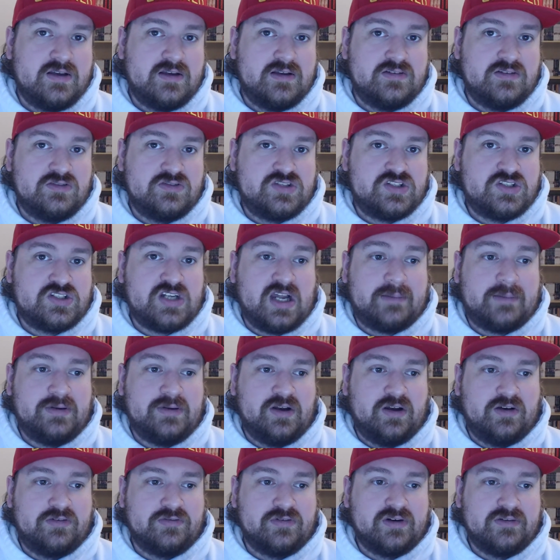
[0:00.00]
stomping
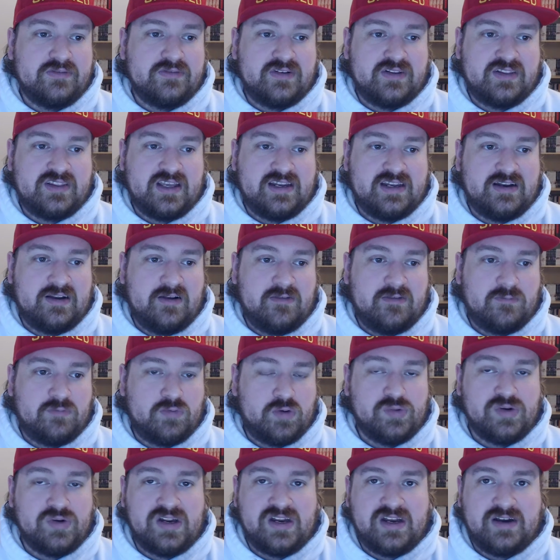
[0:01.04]
over everything and
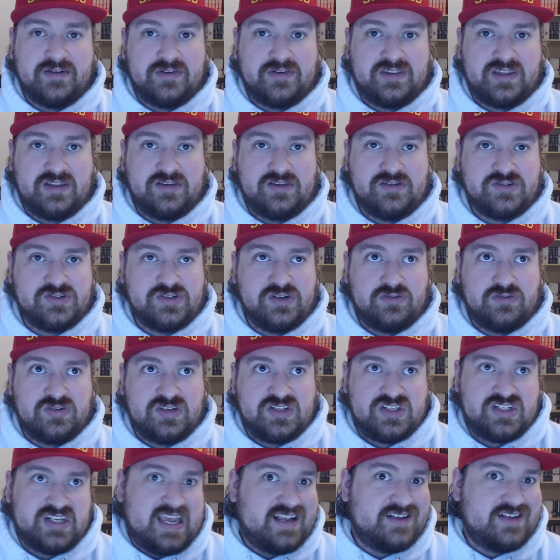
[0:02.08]
ruining everything. There's no
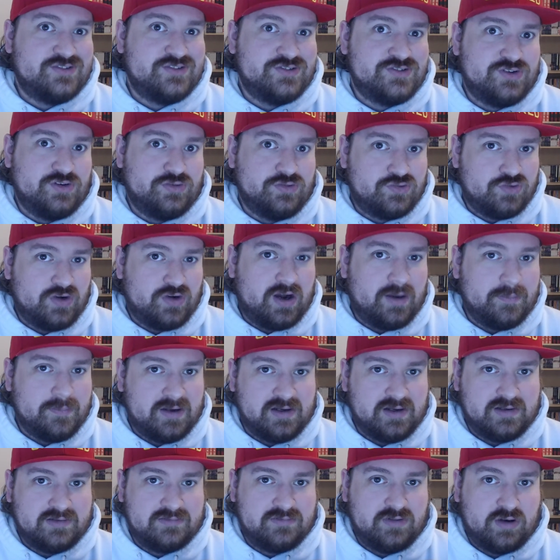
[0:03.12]
stakes, there's no
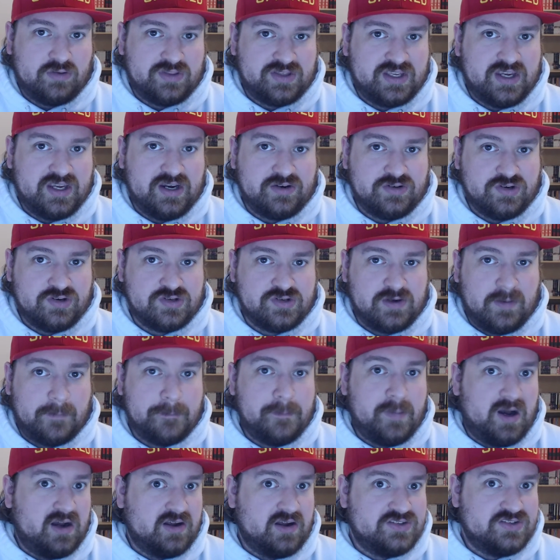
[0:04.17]
drama. All the characters are
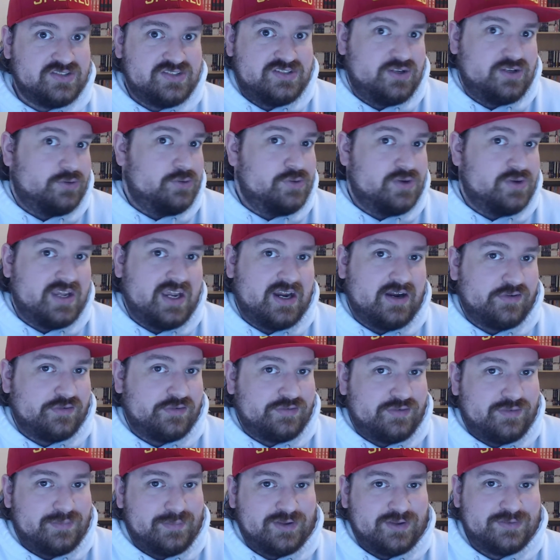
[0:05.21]
bugs, so who cares
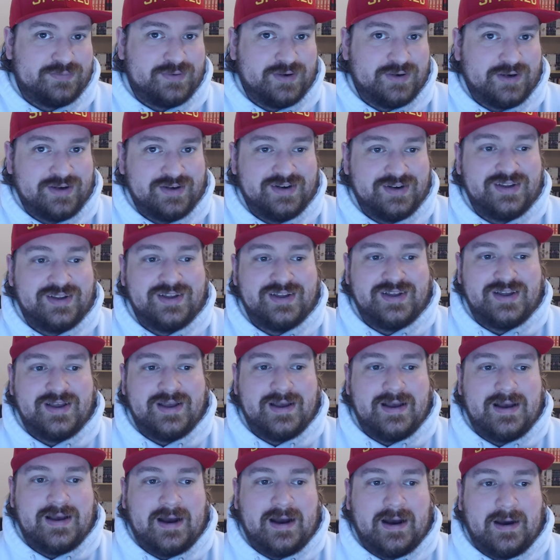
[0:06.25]
for the most part?
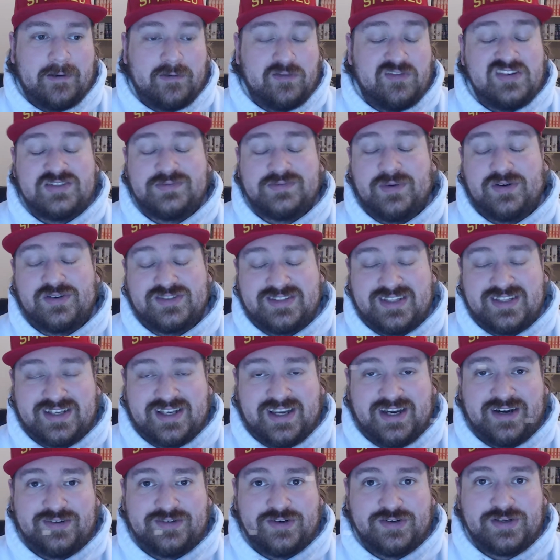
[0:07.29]
Or at least most of the
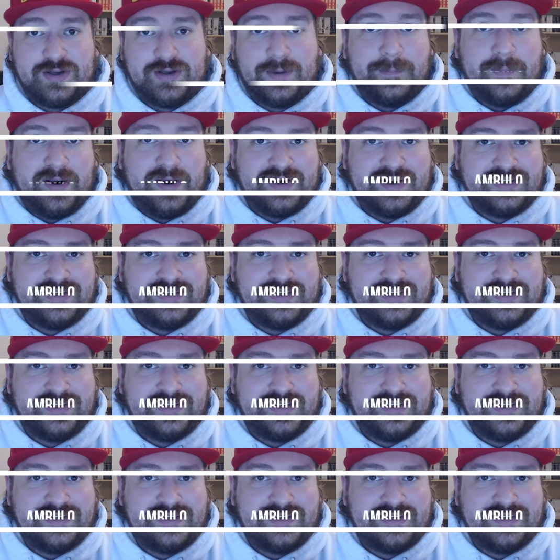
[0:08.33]
characters are bugs,